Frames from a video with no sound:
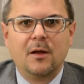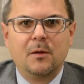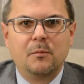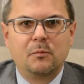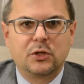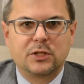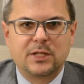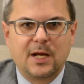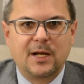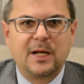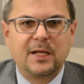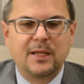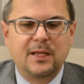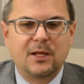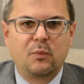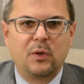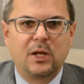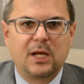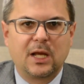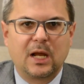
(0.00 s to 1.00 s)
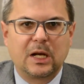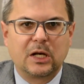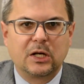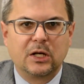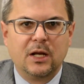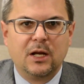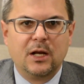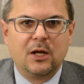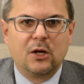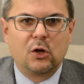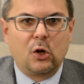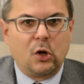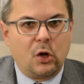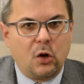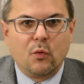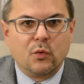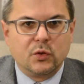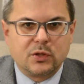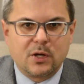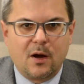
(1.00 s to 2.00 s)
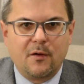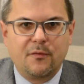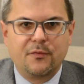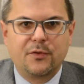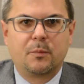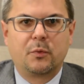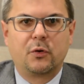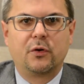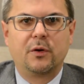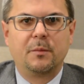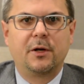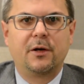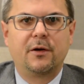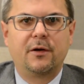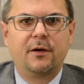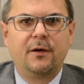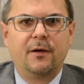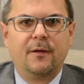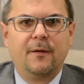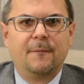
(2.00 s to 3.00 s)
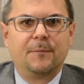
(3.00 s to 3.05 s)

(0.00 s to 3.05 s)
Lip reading: pretending that we can close off the perimeter.